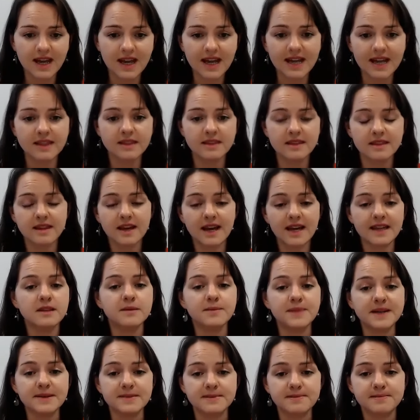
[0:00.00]
in the
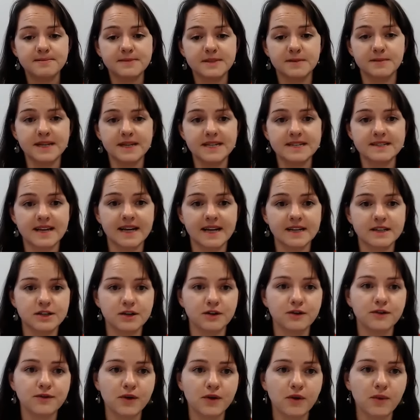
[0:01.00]
B2B
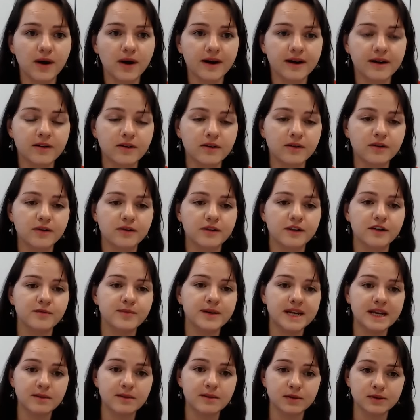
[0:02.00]
sector for a while, they've
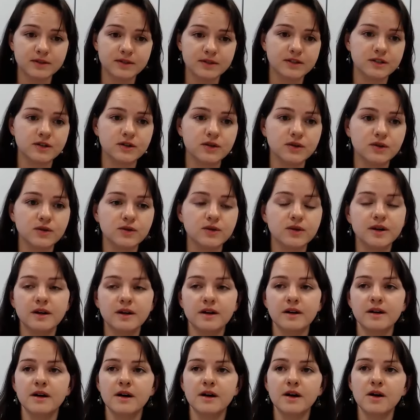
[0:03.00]
been able to do
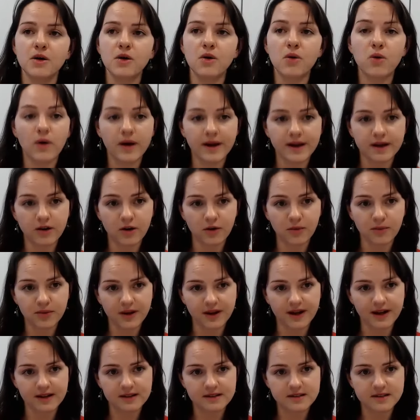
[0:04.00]
quite
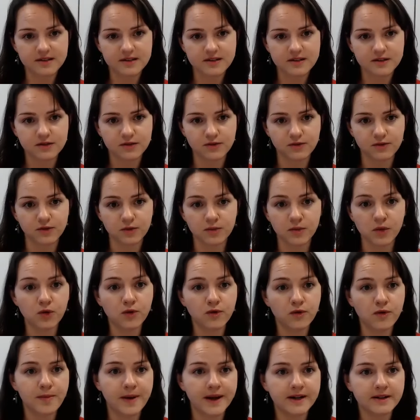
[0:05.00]
complex remote
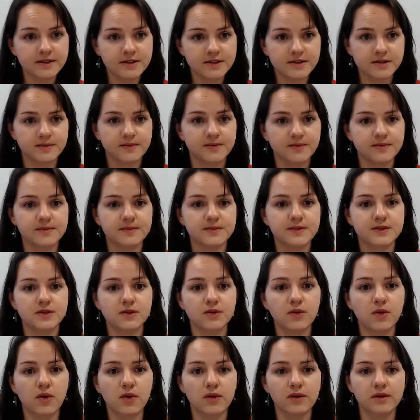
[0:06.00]
repairs.
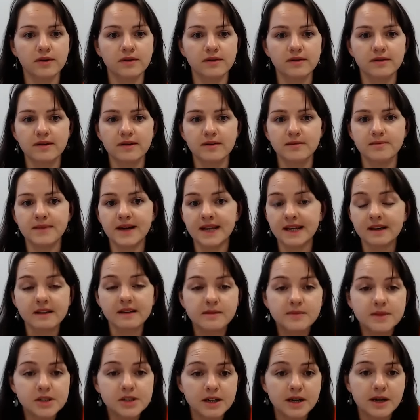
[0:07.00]
So on medical
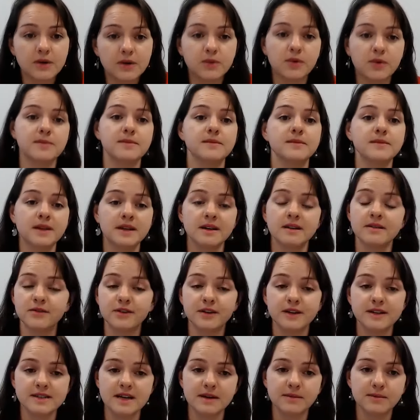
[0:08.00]
imaging equipment,
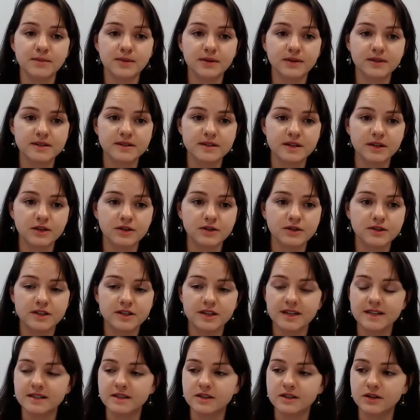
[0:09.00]
for example, is a
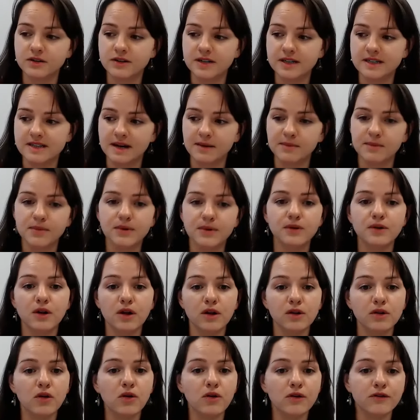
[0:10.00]
good example.
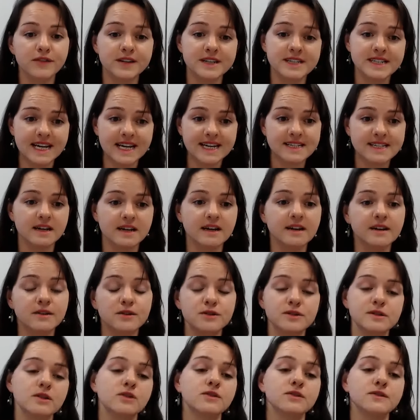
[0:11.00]
A lot of the data,
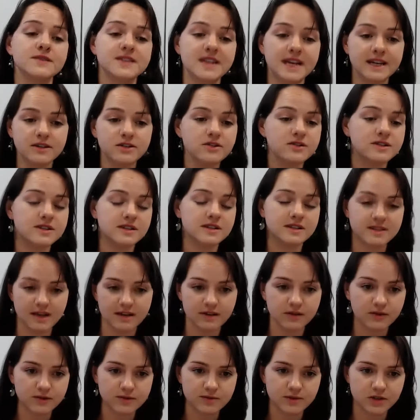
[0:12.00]
there's a lot of sensors
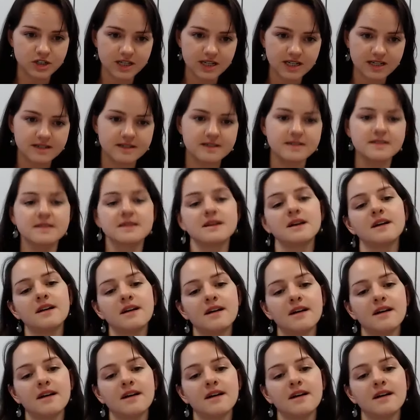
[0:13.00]
inside those machines.